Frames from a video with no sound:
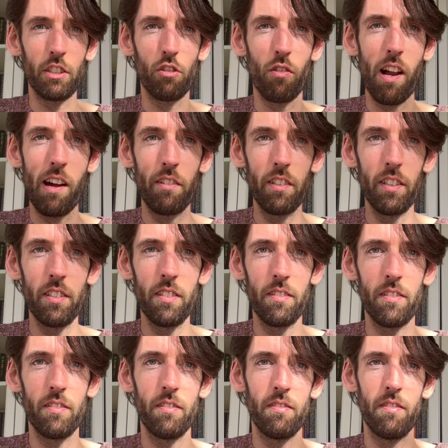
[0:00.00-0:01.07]
grounded.
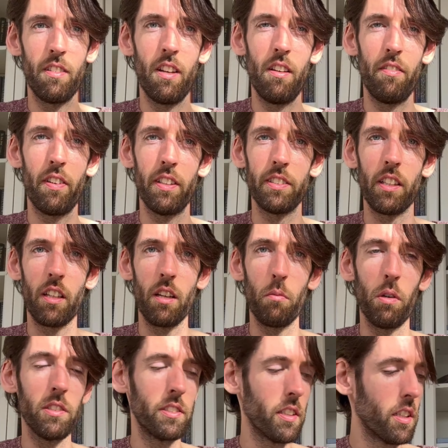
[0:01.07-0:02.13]
Feels like it
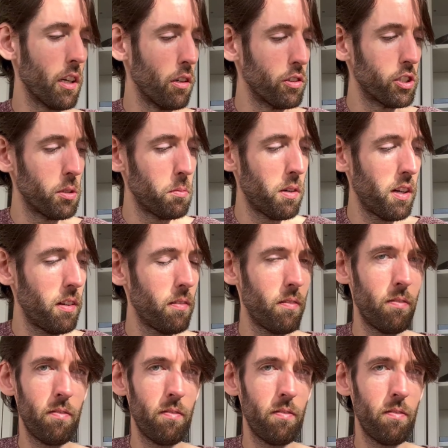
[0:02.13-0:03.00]
wants to go somewhere.